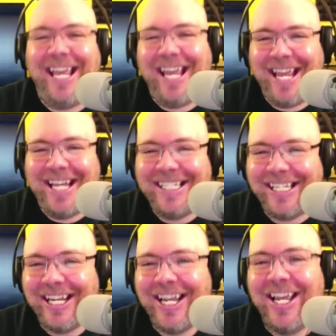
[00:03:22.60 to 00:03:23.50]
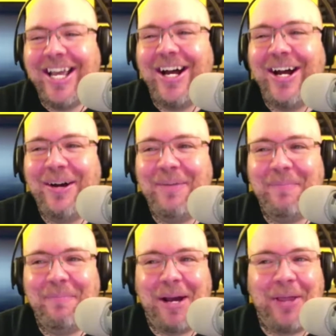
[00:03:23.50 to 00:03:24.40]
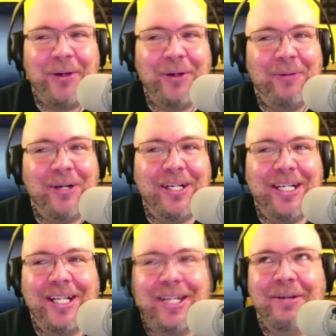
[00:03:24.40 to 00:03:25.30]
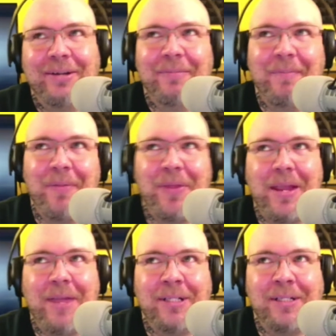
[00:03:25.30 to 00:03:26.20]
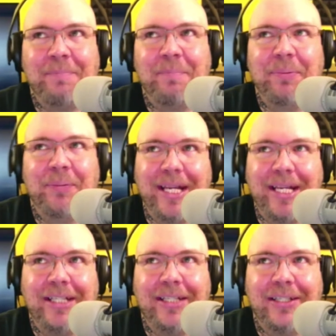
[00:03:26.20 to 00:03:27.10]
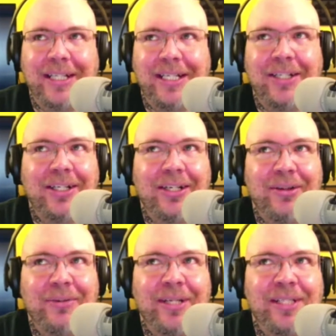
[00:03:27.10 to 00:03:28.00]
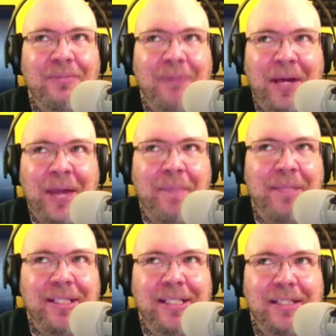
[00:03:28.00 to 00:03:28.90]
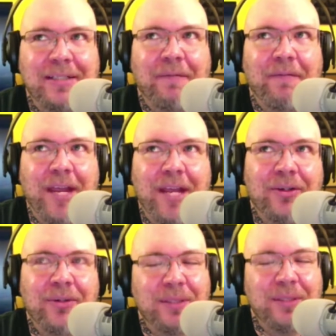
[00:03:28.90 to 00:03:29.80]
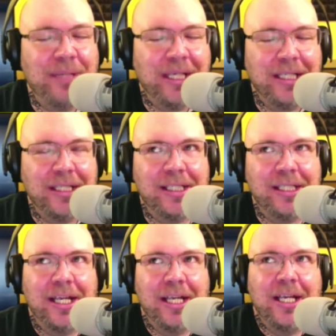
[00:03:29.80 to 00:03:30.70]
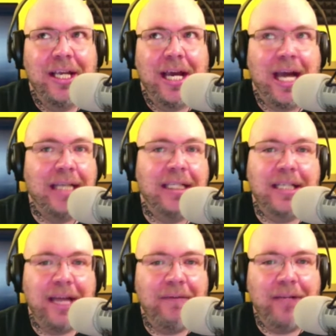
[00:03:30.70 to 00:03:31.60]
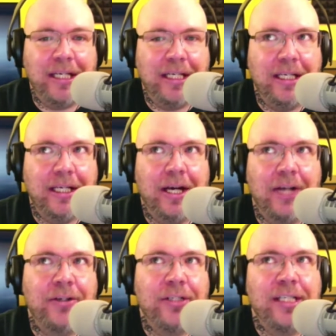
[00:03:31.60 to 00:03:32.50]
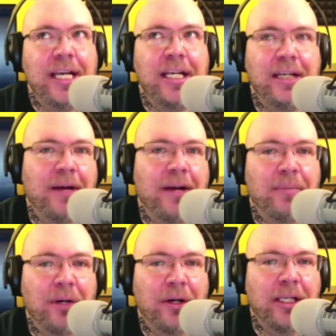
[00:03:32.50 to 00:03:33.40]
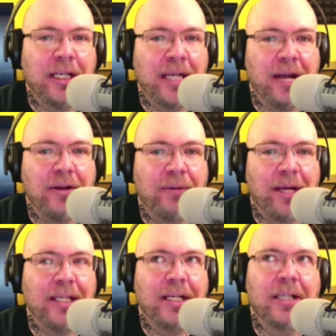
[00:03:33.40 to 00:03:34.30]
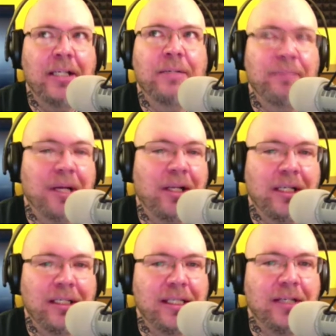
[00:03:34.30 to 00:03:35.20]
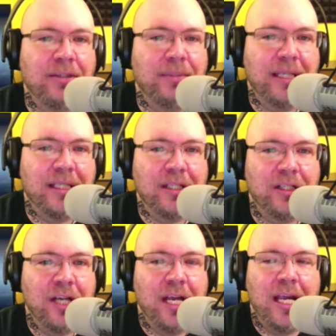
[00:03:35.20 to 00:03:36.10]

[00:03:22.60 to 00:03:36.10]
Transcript: and um, my third one, the it was blatantly clear the reason why that business failed was because I didn't have any understanding of how to market and how to write a compelling sales message